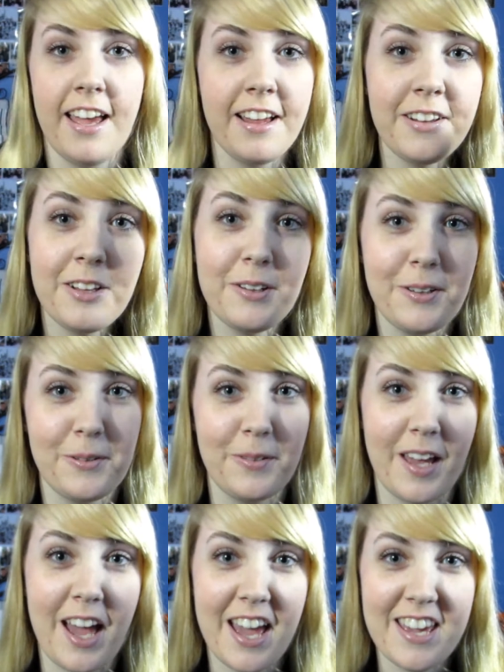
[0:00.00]
Hello you
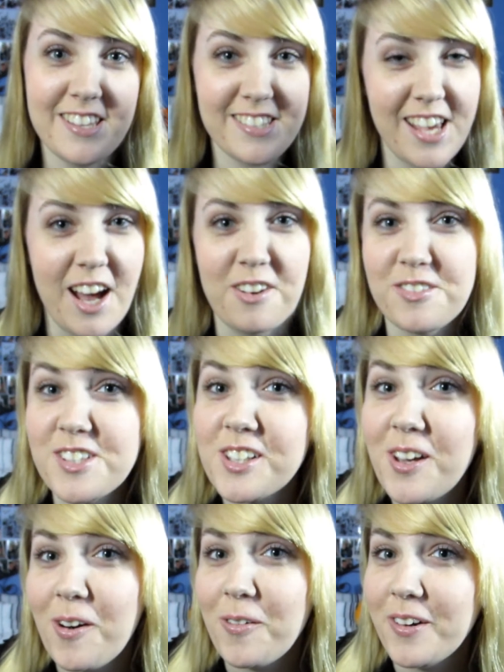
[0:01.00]
guys, how's
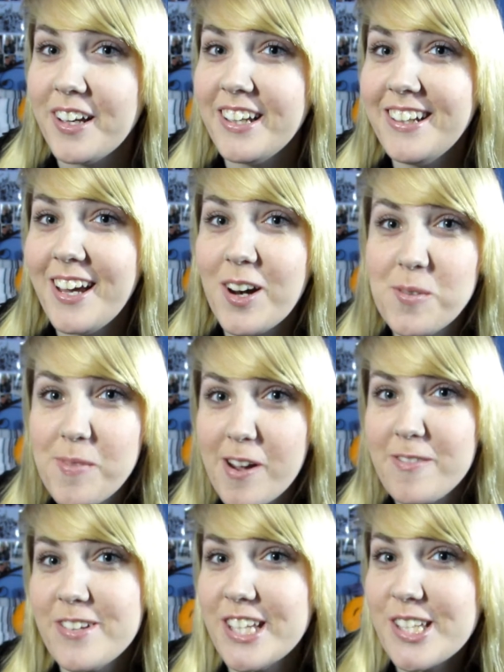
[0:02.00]
it going? Hope
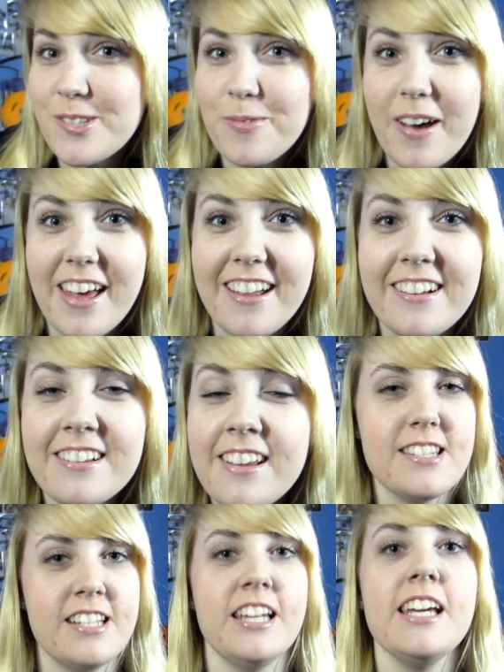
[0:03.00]
everything's well.
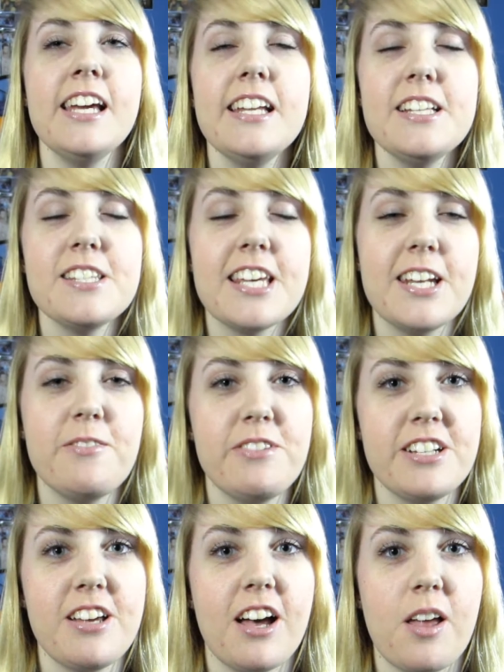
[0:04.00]
Today I just kind of
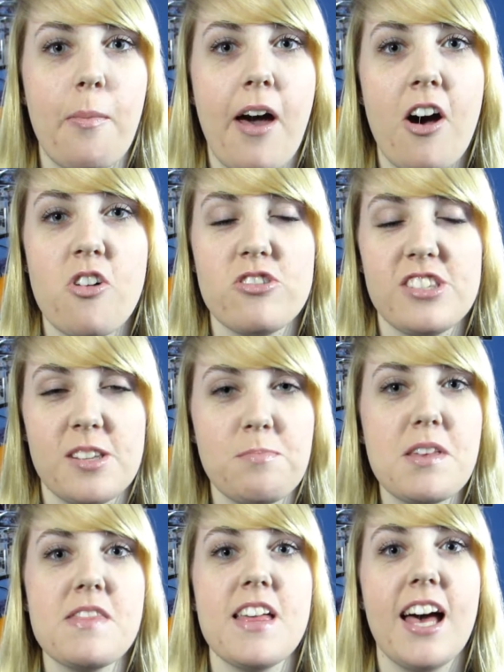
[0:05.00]
want to talk about
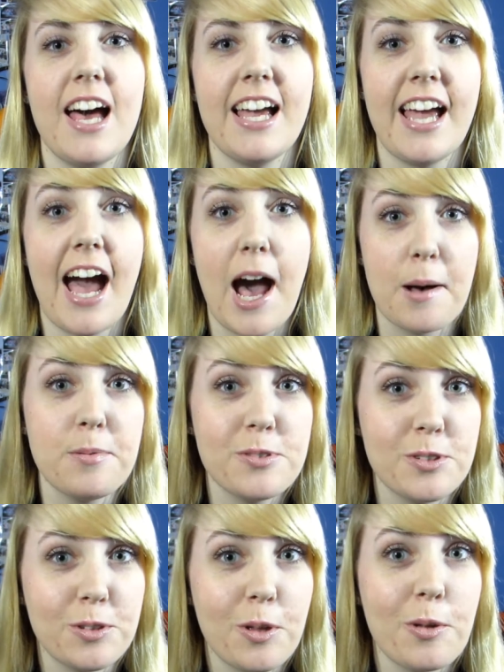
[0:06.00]
something that I
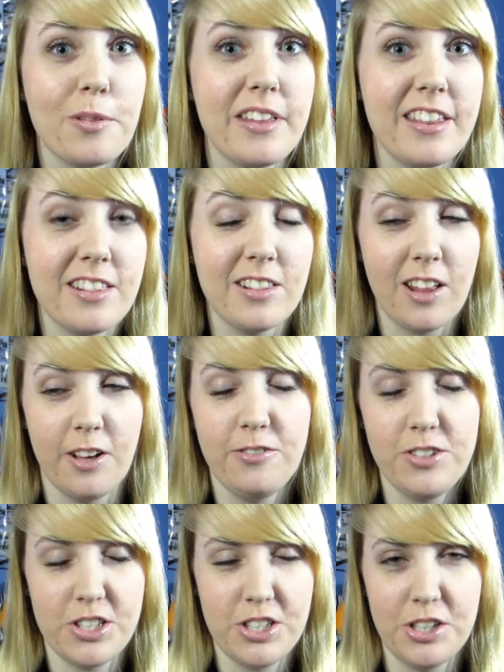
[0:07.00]
absolutely love to